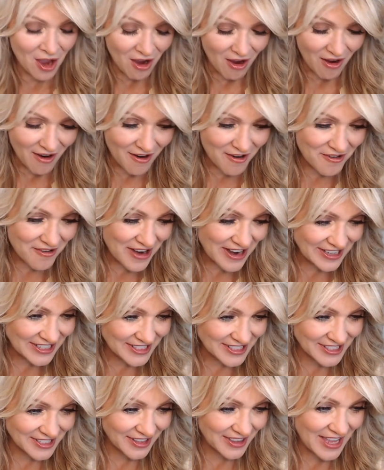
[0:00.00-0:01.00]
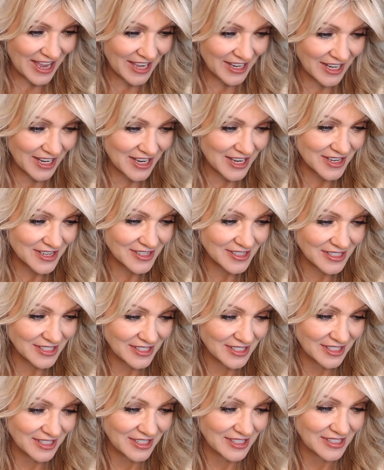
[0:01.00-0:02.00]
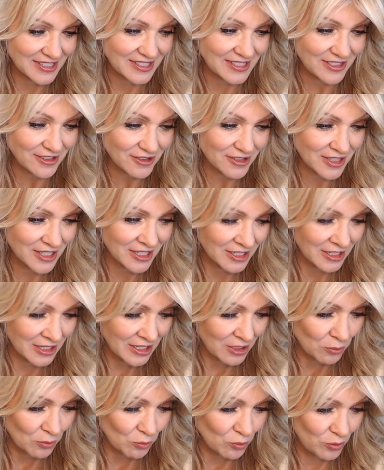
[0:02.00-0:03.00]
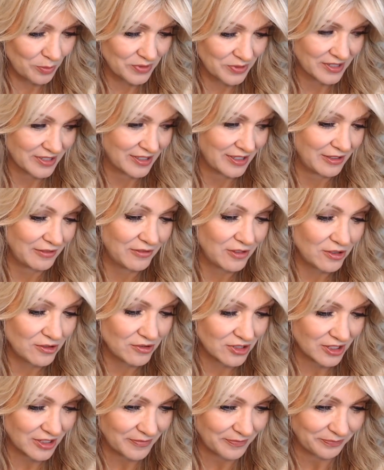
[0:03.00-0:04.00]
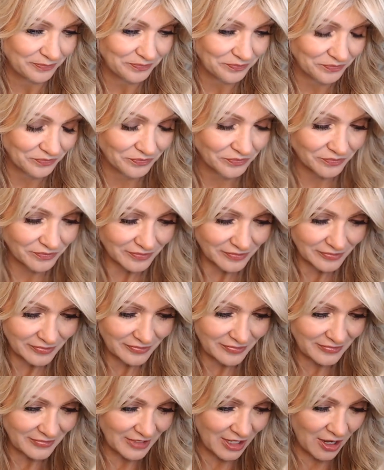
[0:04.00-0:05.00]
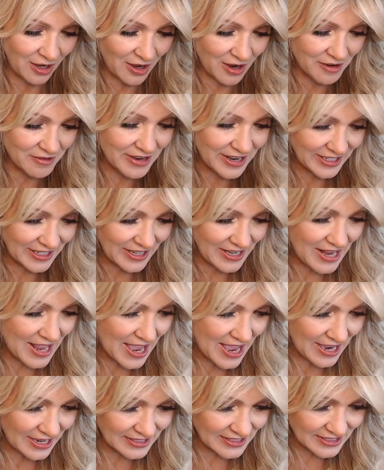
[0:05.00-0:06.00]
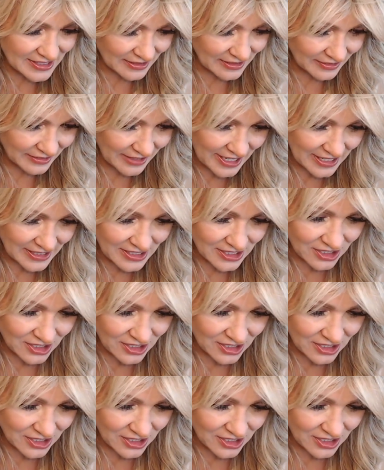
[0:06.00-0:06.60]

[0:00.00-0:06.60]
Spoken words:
All right, so that is the infusion. All right, next, let's